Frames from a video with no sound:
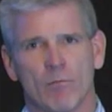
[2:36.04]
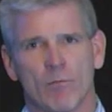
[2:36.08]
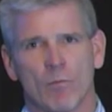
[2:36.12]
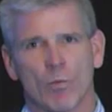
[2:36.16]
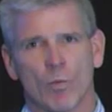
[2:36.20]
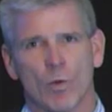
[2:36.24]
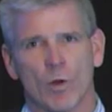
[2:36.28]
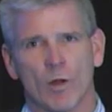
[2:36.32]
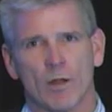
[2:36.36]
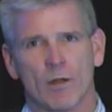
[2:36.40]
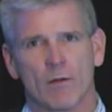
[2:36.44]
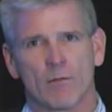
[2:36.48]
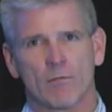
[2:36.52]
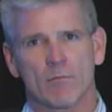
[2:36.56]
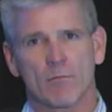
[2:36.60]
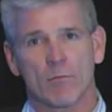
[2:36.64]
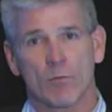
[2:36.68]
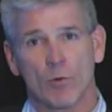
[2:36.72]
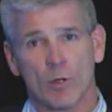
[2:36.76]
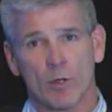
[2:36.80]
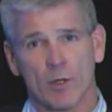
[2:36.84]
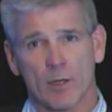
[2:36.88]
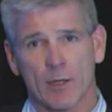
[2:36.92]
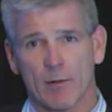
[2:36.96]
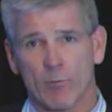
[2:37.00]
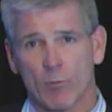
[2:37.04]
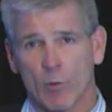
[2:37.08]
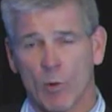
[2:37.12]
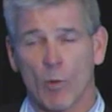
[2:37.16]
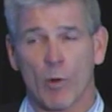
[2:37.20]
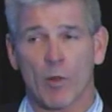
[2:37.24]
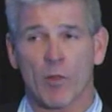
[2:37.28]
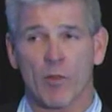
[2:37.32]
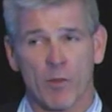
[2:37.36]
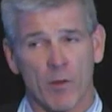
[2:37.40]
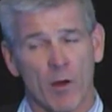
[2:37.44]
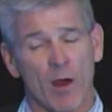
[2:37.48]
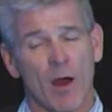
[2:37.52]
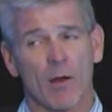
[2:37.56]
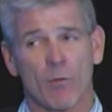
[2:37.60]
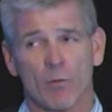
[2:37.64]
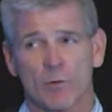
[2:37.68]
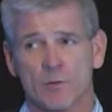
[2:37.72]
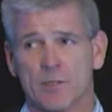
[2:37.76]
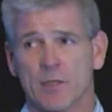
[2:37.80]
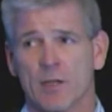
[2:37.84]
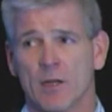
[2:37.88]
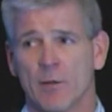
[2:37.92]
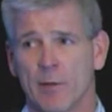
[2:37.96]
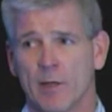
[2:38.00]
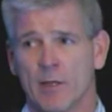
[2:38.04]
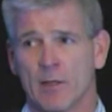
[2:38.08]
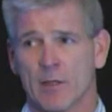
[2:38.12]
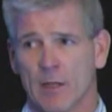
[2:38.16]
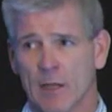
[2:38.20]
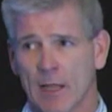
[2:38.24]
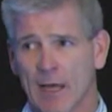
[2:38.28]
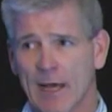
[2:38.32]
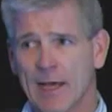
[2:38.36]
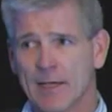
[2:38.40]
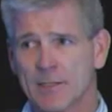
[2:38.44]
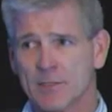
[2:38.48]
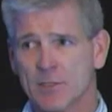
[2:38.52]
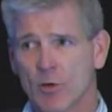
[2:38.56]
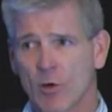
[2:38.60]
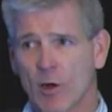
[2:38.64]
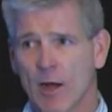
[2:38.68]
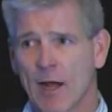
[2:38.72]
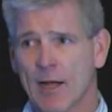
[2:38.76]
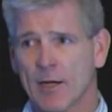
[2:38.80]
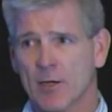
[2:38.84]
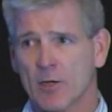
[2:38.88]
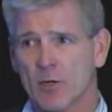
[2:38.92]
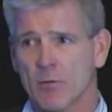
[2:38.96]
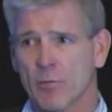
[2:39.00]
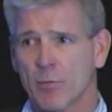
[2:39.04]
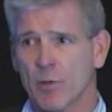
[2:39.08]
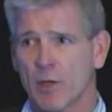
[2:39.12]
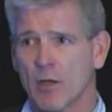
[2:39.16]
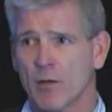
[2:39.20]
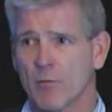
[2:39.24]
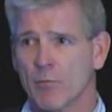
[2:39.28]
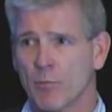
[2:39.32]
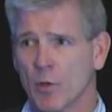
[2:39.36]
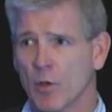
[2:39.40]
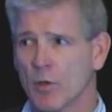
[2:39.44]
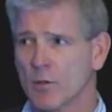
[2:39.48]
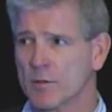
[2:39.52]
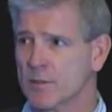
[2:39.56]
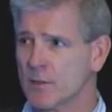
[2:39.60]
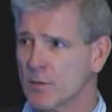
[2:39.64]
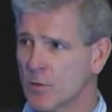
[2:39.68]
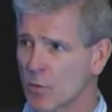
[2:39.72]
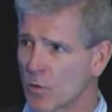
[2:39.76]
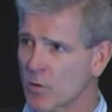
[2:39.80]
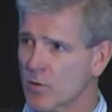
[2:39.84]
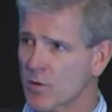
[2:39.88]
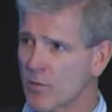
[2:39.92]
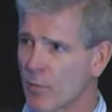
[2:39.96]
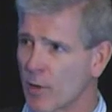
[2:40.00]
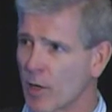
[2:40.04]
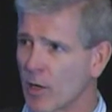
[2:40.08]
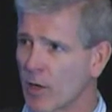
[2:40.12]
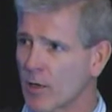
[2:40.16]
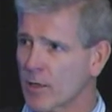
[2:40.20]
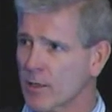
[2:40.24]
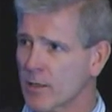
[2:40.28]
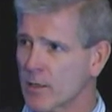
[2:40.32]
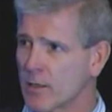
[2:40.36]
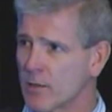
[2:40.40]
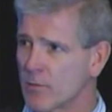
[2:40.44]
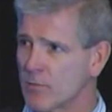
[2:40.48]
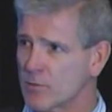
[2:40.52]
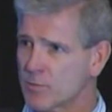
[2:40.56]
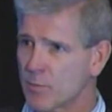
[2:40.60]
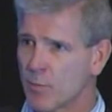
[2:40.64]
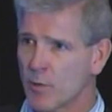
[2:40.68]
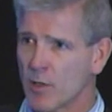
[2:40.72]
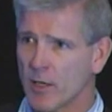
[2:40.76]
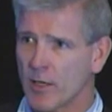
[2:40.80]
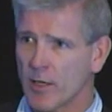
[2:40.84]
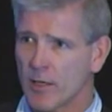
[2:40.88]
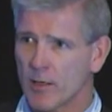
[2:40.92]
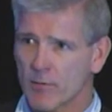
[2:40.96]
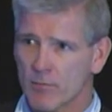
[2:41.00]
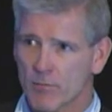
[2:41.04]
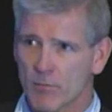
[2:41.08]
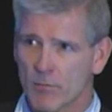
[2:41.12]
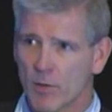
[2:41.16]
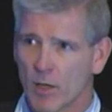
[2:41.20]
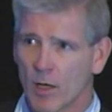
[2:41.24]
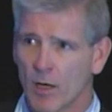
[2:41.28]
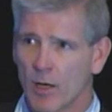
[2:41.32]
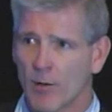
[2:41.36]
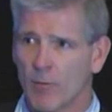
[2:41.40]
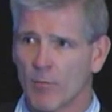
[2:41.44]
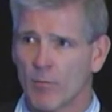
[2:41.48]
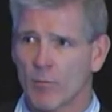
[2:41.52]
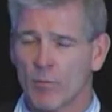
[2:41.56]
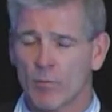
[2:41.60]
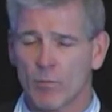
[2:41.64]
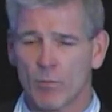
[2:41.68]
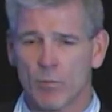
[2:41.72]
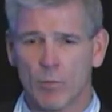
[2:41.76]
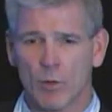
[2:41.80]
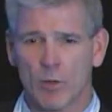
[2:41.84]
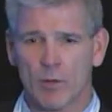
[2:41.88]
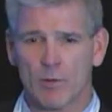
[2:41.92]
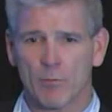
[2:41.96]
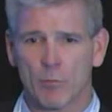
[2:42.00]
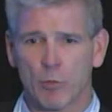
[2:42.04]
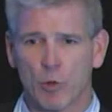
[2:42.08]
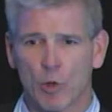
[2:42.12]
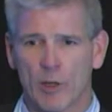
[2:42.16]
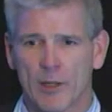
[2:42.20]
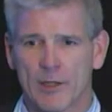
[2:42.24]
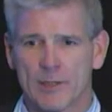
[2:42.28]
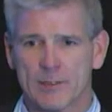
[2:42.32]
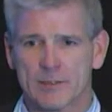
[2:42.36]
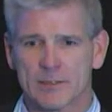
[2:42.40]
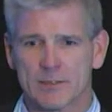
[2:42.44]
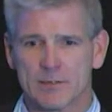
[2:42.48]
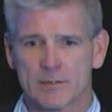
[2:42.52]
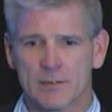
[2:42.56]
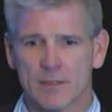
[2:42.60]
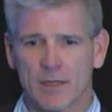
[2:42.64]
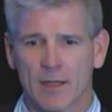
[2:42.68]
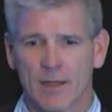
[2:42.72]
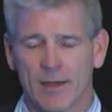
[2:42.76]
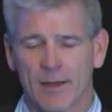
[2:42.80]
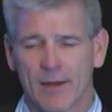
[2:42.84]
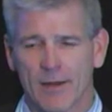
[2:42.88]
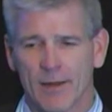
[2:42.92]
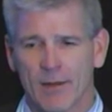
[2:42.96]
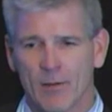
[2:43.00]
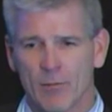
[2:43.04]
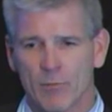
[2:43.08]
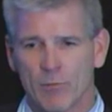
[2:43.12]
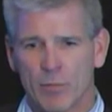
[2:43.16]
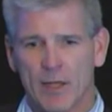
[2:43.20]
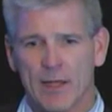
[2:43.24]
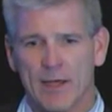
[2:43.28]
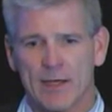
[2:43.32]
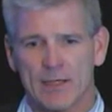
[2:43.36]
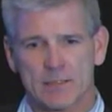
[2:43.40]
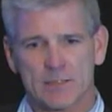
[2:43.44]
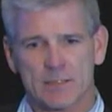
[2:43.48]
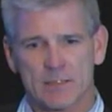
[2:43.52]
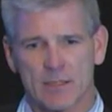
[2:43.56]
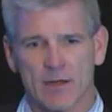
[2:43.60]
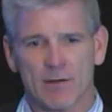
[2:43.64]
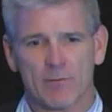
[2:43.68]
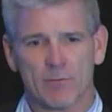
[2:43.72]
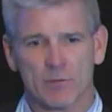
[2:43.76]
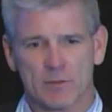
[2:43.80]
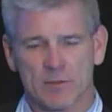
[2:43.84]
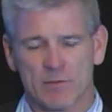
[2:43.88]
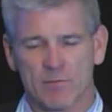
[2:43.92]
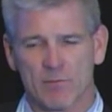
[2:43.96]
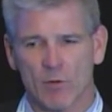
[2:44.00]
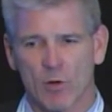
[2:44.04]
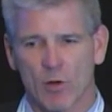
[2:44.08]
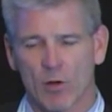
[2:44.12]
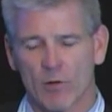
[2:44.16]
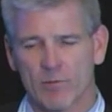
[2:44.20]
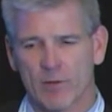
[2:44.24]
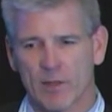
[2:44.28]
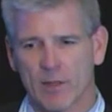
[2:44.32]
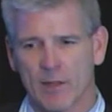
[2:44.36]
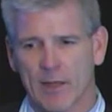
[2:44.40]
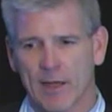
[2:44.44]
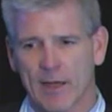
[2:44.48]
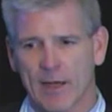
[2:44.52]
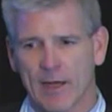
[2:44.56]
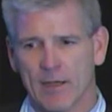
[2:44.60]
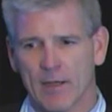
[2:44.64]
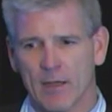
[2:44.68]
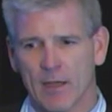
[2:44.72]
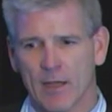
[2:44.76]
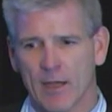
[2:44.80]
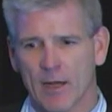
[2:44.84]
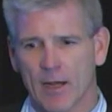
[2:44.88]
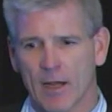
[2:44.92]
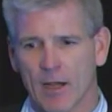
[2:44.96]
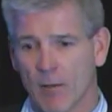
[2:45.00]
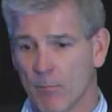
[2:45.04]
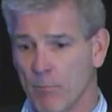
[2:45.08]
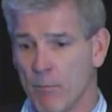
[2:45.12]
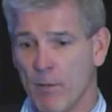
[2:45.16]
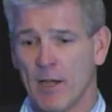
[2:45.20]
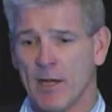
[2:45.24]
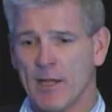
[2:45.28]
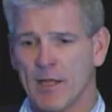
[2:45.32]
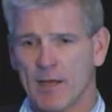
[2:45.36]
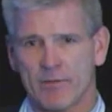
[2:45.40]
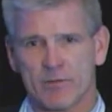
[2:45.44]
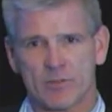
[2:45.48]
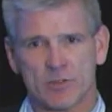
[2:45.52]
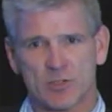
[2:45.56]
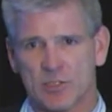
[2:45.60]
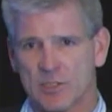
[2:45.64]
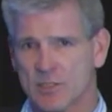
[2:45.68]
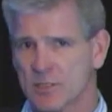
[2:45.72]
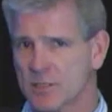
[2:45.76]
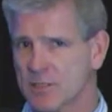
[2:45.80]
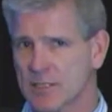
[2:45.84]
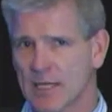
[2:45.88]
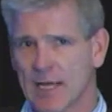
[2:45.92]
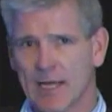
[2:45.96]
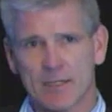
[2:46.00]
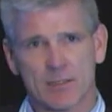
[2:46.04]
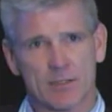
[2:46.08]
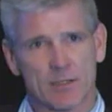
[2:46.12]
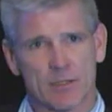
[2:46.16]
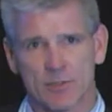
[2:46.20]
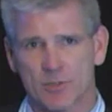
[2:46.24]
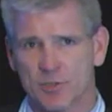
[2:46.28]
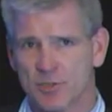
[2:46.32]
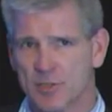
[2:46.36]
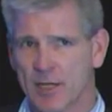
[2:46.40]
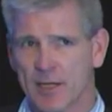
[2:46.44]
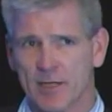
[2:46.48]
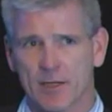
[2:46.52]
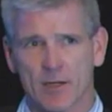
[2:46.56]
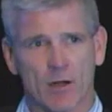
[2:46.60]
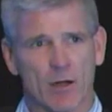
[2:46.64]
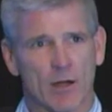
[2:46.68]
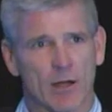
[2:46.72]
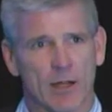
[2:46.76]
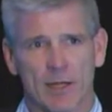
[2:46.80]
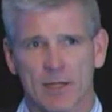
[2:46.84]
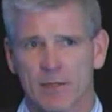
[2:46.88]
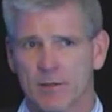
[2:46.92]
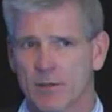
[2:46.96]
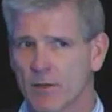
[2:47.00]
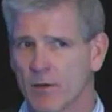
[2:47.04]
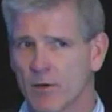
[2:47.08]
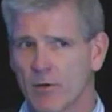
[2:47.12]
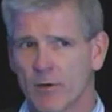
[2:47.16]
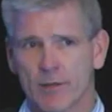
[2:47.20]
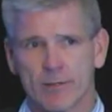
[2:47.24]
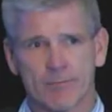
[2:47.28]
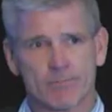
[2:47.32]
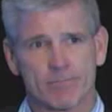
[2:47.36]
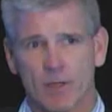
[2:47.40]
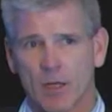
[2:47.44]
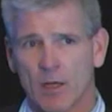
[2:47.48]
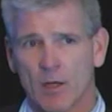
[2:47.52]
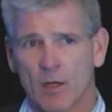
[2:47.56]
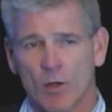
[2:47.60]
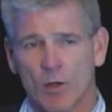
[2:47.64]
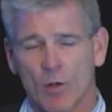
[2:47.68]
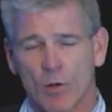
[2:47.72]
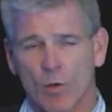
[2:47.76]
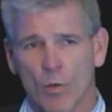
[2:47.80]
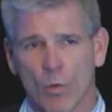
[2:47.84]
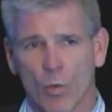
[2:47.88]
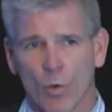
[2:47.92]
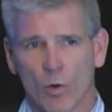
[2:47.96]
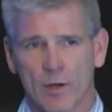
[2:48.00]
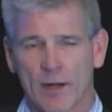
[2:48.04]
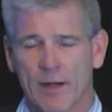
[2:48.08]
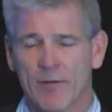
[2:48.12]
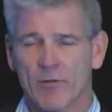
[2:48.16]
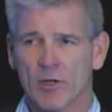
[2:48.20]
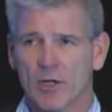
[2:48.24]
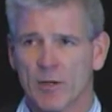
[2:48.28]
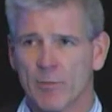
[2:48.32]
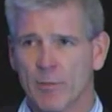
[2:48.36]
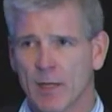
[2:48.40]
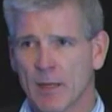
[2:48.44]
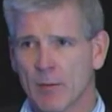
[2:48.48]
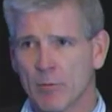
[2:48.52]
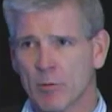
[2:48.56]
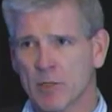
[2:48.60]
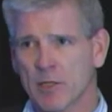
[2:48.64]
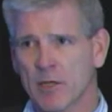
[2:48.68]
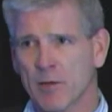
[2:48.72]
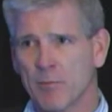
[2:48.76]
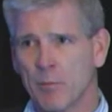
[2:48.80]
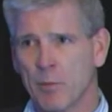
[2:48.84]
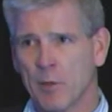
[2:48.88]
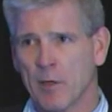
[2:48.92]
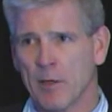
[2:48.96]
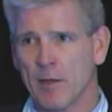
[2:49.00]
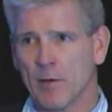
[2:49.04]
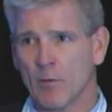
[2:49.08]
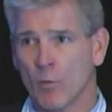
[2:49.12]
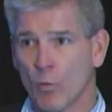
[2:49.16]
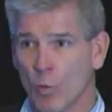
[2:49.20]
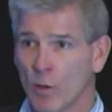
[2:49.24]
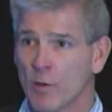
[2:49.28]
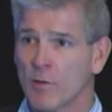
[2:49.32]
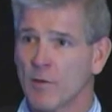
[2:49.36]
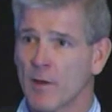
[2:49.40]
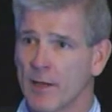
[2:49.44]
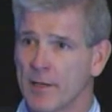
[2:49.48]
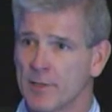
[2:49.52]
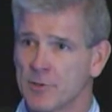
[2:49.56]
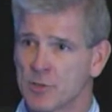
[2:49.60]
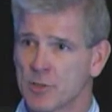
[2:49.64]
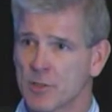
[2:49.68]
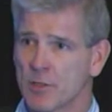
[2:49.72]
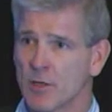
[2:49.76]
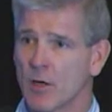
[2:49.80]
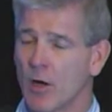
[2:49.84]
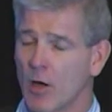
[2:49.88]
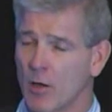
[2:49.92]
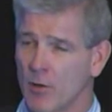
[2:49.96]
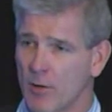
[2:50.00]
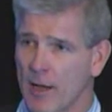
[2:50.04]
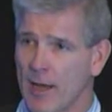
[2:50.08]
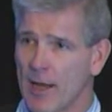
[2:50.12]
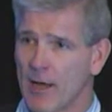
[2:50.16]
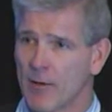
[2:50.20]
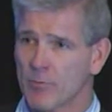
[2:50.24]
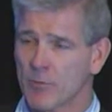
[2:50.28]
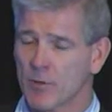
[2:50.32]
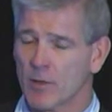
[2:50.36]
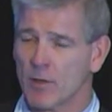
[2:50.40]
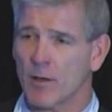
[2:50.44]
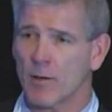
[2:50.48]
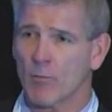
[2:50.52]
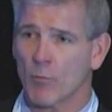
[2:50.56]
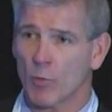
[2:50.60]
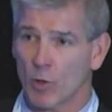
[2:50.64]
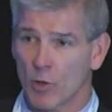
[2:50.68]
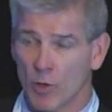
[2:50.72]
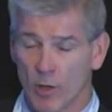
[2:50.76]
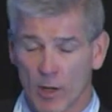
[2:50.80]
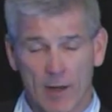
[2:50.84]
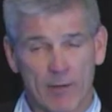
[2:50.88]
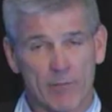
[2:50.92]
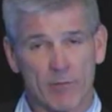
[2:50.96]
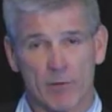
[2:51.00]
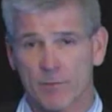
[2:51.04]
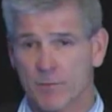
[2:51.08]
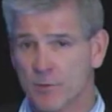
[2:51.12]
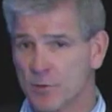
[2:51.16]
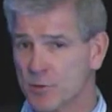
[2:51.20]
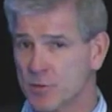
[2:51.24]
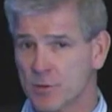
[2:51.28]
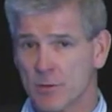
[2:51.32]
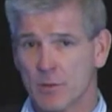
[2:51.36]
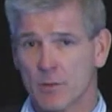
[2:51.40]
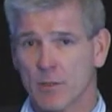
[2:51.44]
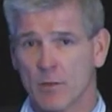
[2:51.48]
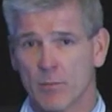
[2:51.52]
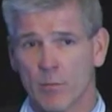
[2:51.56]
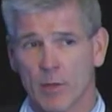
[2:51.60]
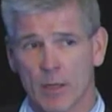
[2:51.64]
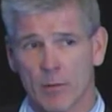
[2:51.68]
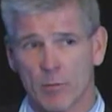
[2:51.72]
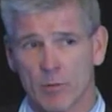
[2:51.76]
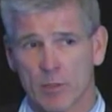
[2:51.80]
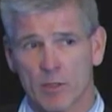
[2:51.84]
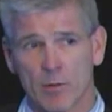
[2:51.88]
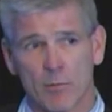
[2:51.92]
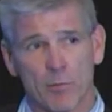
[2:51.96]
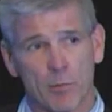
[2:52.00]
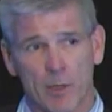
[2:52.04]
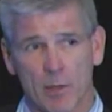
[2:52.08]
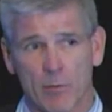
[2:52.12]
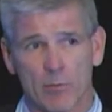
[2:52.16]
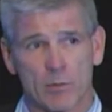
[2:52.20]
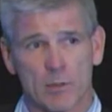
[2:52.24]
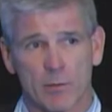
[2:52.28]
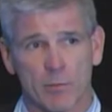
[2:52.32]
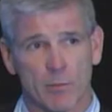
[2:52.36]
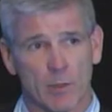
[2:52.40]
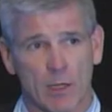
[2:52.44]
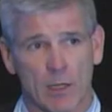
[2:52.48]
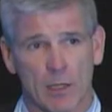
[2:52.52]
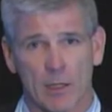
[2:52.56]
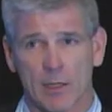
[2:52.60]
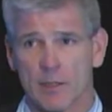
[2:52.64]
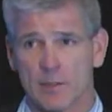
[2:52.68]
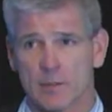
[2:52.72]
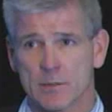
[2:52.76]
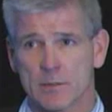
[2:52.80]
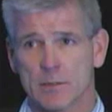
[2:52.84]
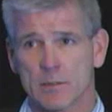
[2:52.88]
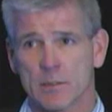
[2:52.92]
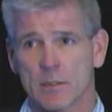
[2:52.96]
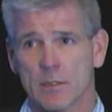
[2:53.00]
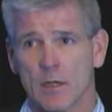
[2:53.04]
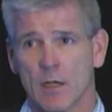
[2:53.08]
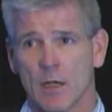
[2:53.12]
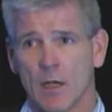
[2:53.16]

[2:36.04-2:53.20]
when really what we thought was going to be the last cracker being built in North America was being put in place, and BASF was involved in that, and many of us just sat there shaking our head going, we're never going to be able to compete with Asia on naphtha, and we're never for sure going to be able to compete with the Middle East.